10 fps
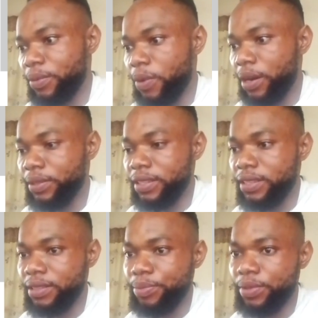Wow, this
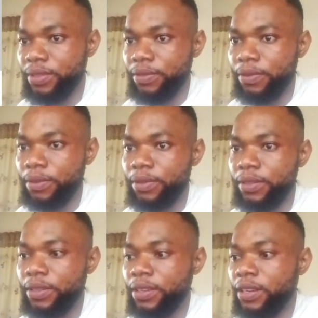is beautiful.
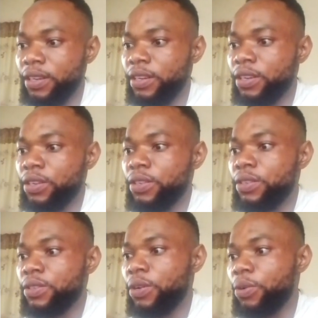
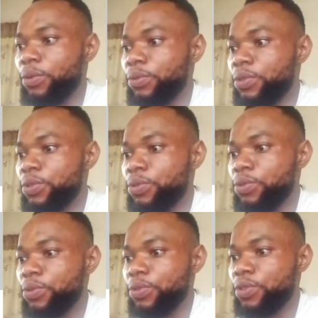So
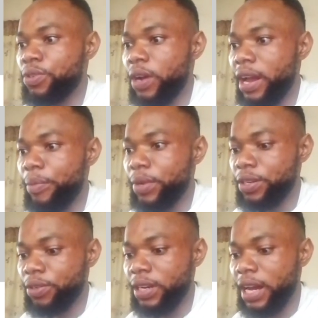you try and make
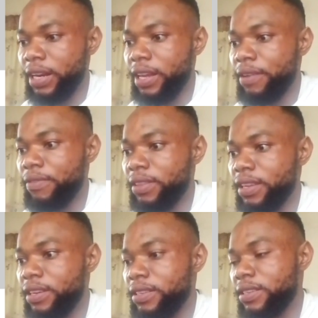sure that
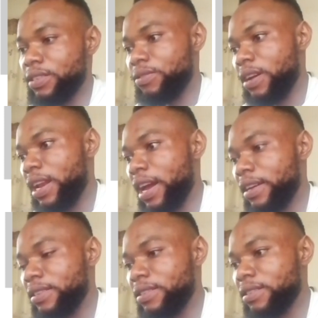everything is
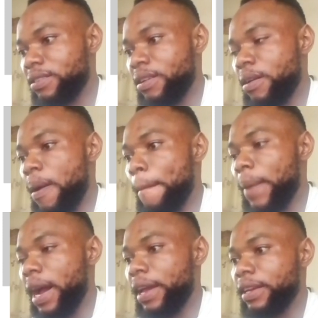centralized
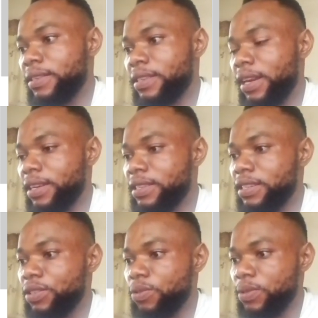by
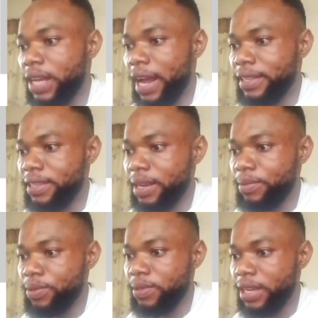selecting those
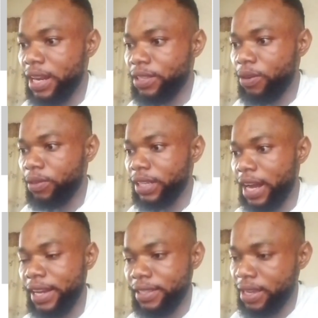items. You select all
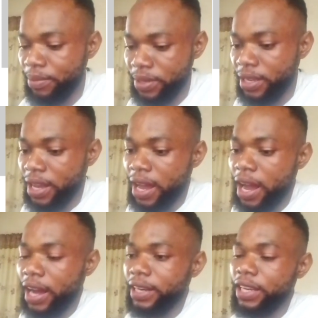the items
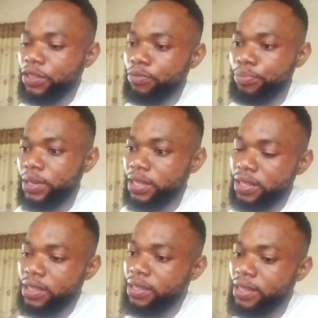and then you
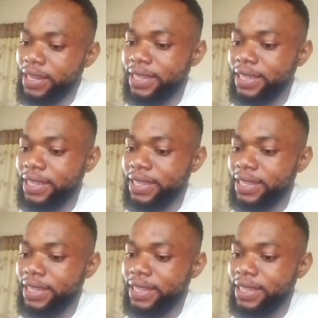press